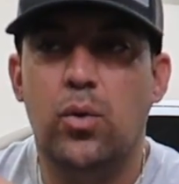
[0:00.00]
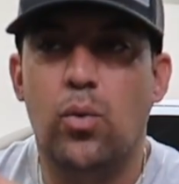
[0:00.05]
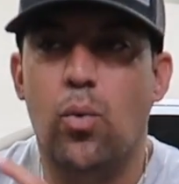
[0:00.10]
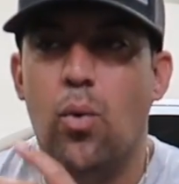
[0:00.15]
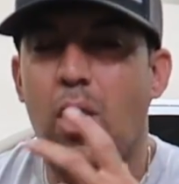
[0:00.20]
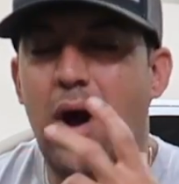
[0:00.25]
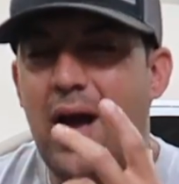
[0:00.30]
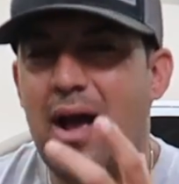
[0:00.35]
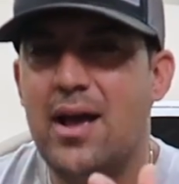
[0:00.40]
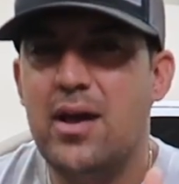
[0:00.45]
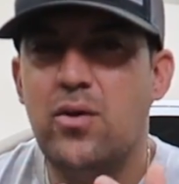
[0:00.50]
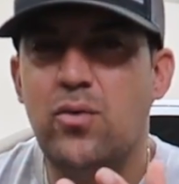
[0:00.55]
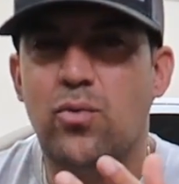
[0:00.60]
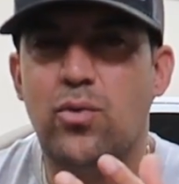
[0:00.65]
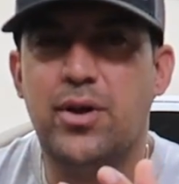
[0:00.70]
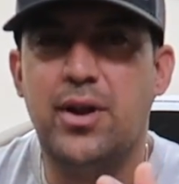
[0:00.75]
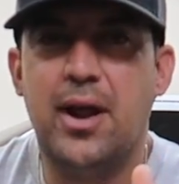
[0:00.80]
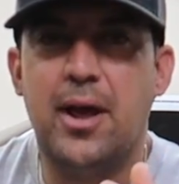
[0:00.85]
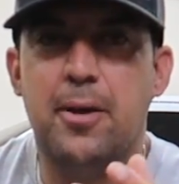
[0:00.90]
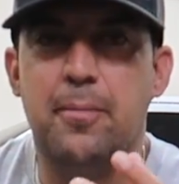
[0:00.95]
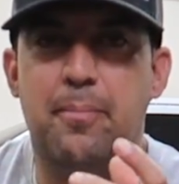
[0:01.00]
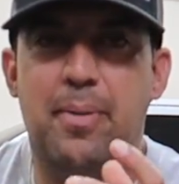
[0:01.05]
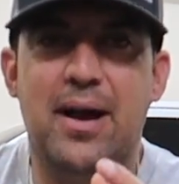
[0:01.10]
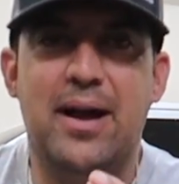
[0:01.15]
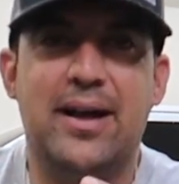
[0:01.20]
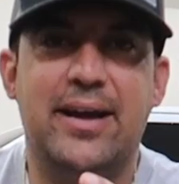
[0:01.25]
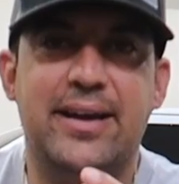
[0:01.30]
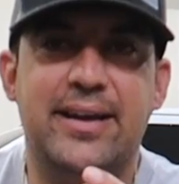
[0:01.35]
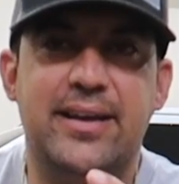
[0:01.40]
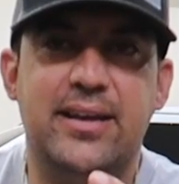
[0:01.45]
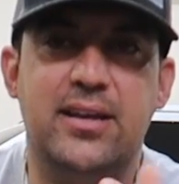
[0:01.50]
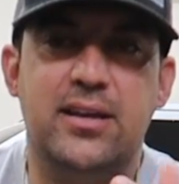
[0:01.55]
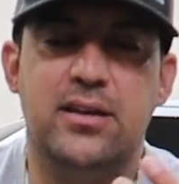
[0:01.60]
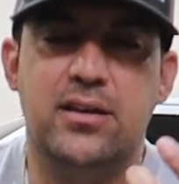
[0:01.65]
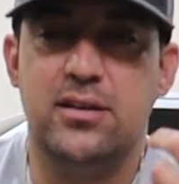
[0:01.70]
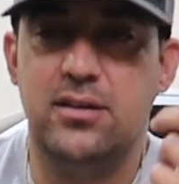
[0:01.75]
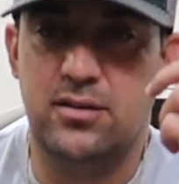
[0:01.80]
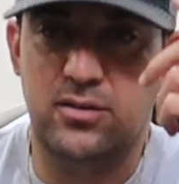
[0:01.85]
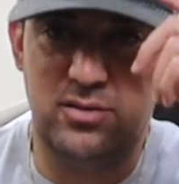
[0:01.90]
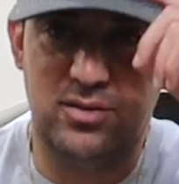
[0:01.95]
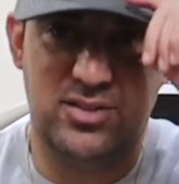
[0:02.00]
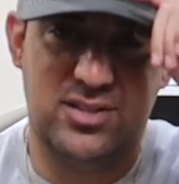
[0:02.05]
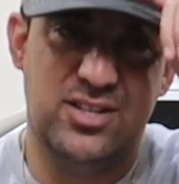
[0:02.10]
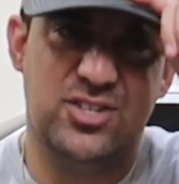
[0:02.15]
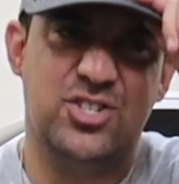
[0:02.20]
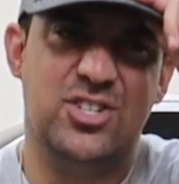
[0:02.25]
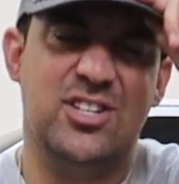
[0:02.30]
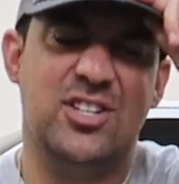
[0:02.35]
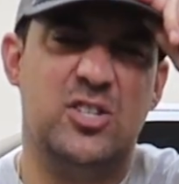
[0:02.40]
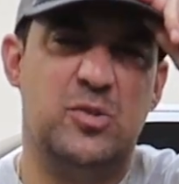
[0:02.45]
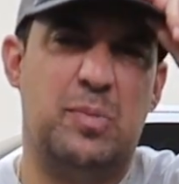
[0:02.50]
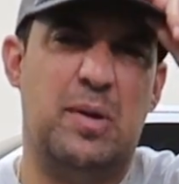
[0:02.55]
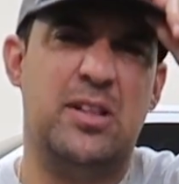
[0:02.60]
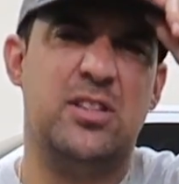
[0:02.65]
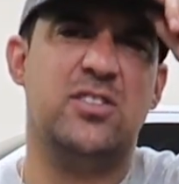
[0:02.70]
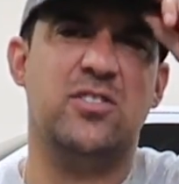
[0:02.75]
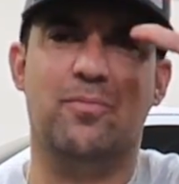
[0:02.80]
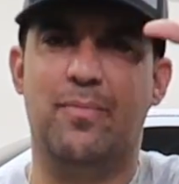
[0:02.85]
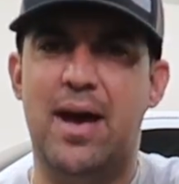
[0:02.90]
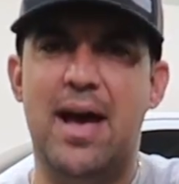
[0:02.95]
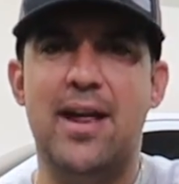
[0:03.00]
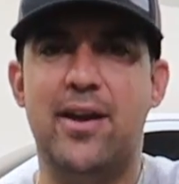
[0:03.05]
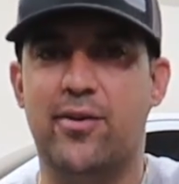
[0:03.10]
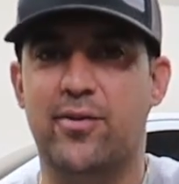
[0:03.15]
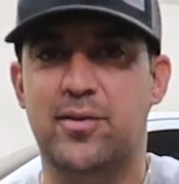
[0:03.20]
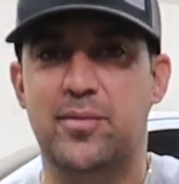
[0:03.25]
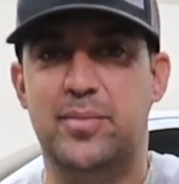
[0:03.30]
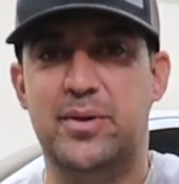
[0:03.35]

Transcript: why would I buy, you know, such an expensive battery?